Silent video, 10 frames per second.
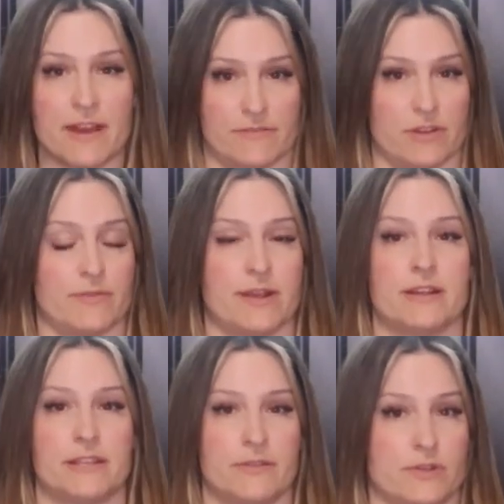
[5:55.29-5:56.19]
everywhere,
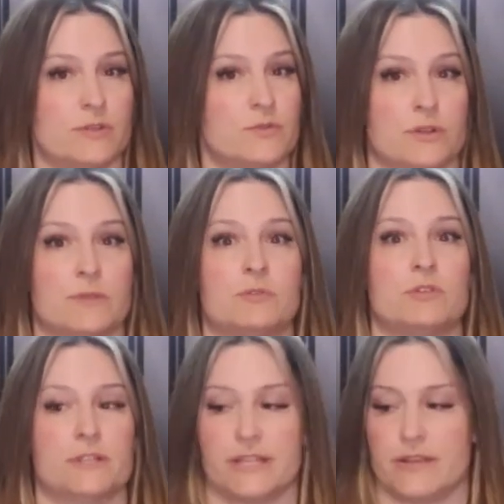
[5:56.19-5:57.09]
and they were
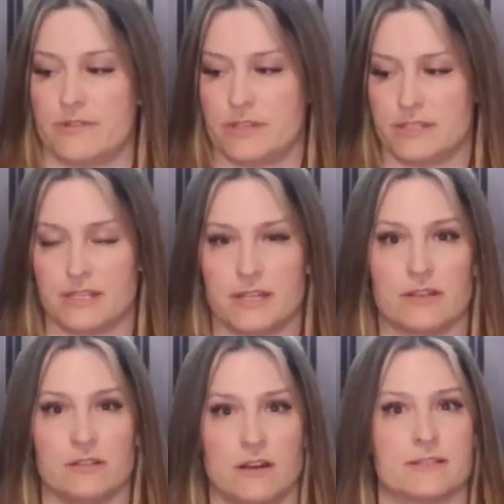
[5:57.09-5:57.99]
adorable, and they were just
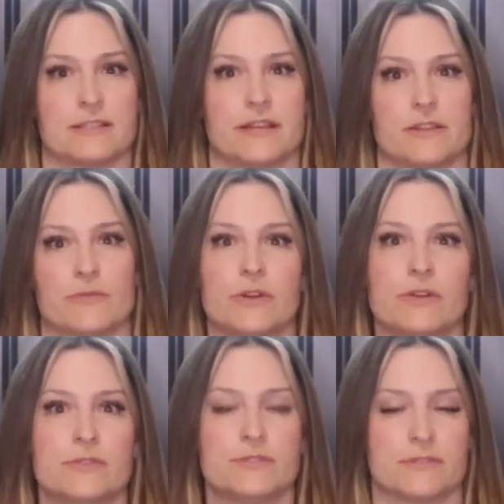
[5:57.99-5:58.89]
sitting alongside the
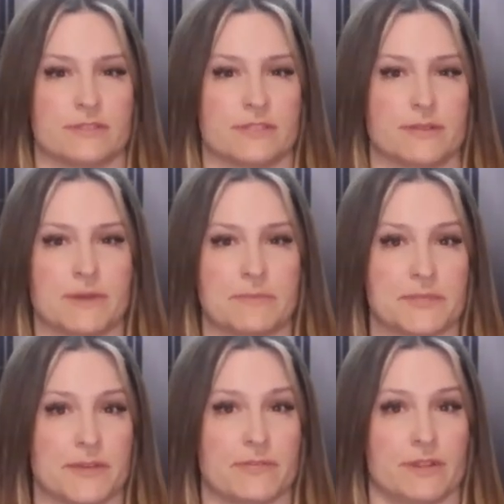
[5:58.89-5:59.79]
roads, and
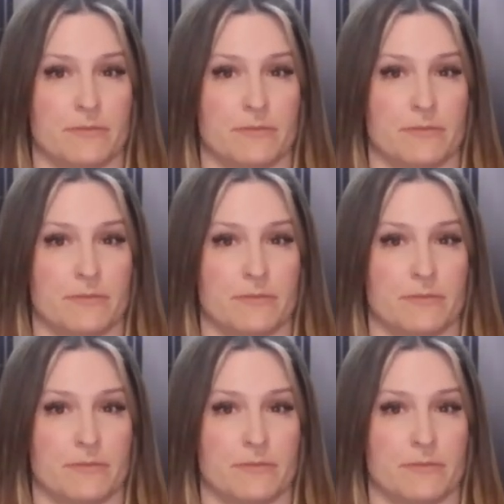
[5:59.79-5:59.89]
sometimes they were in